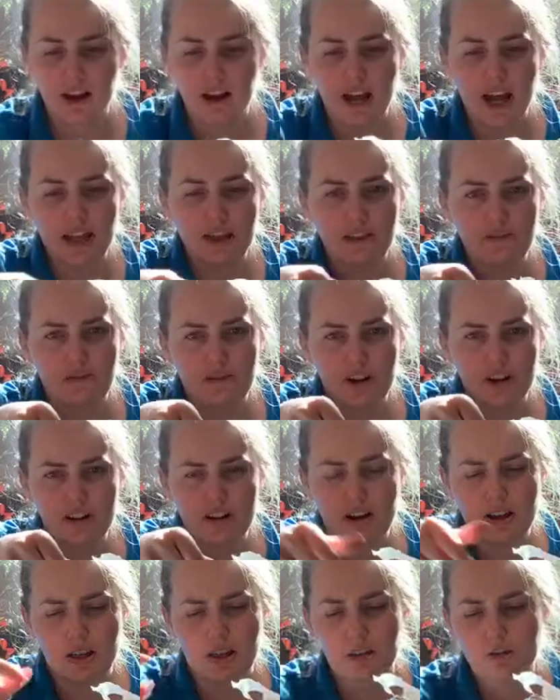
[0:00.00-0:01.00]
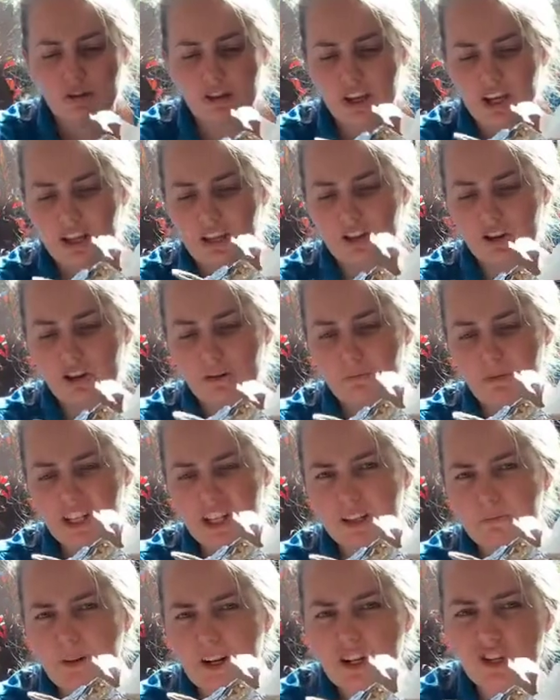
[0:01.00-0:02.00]
At the front, I thought these could be
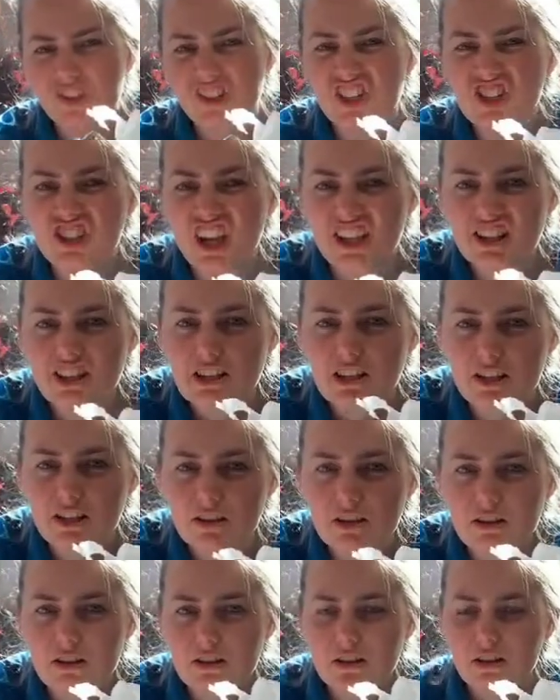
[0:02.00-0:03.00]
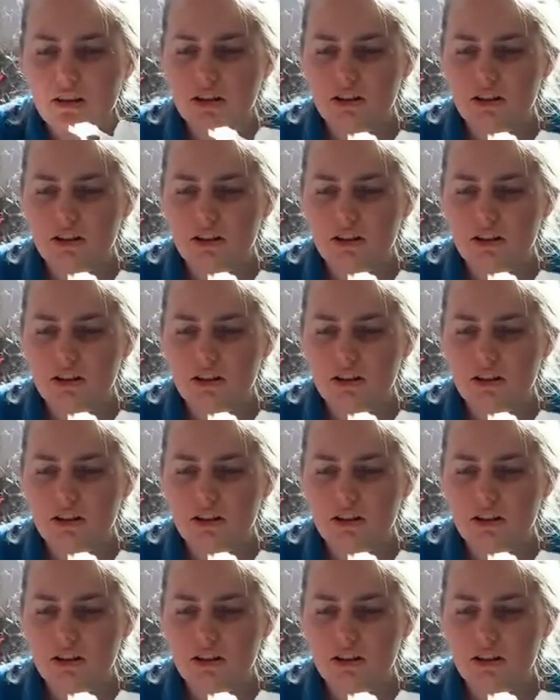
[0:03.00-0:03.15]
special sensors,